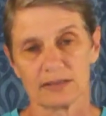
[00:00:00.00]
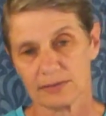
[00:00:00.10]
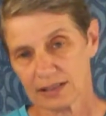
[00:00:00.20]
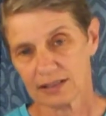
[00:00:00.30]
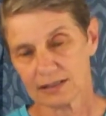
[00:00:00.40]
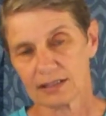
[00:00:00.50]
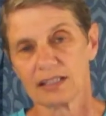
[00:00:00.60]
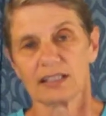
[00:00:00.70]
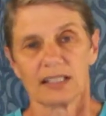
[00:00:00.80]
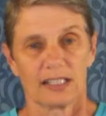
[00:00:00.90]
Well,
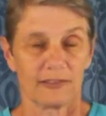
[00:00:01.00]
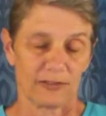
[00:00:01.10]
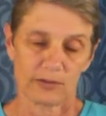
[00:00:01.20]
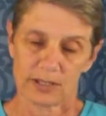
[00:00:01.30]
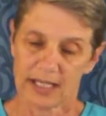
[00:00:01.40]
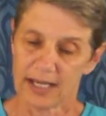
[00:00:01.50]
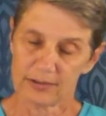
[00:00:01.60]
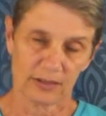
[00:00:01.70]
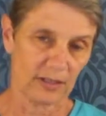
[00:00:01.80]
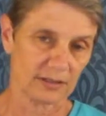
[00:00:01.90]
if you
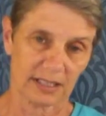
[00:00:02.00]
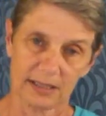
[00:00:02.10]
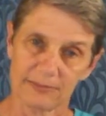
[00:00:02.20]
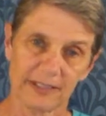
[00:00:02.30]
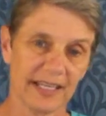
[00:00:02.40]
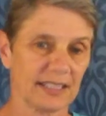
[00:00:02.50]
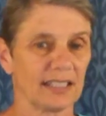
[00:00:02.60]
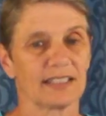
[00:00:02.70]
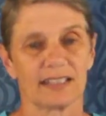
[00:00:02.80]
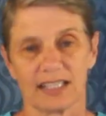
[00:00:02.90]
allow dog to keep
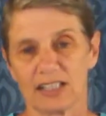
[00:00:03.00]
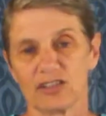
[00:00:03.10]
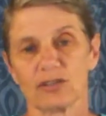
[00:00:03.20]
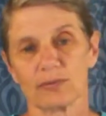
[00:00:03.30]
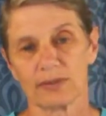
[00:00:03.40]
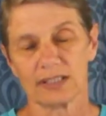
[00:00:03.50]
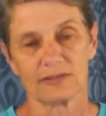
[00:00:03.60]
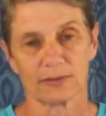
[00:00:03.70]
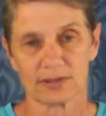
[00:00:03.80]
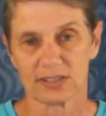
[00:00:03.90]
flanking, then you're
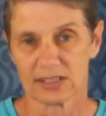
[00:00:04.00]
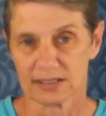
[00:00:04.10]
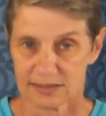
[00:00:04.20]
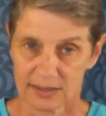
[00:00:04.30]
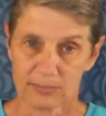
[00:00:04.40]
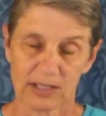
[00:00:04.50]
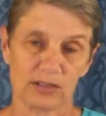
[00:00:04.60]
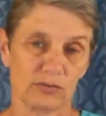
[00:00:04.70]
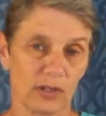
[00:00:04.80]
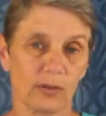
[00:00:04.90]
reinforcing something
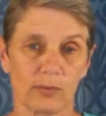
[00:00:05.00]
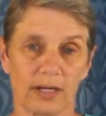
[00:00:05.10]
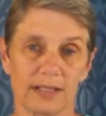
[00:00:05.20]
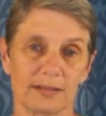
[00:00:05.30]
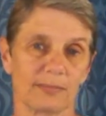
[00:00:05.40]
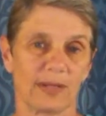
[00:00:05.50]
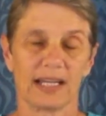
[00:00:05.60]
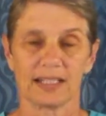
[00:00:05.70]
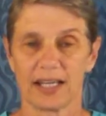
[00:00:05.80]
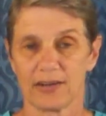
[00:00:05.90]
you don't want
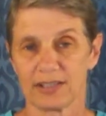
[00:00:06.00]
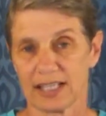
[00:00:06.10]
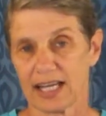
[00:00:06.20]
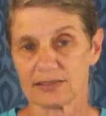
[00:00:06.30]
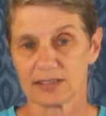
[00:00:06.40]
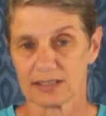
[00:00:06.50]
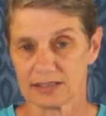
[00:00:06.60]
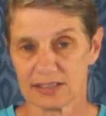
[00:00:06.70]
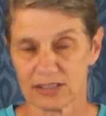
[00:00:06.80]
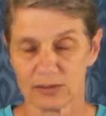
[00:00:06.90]
by allowing that to
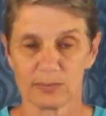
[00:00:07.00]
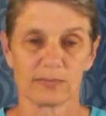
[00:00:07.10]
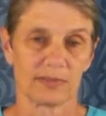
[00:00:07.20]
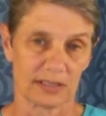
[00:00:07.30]
continue,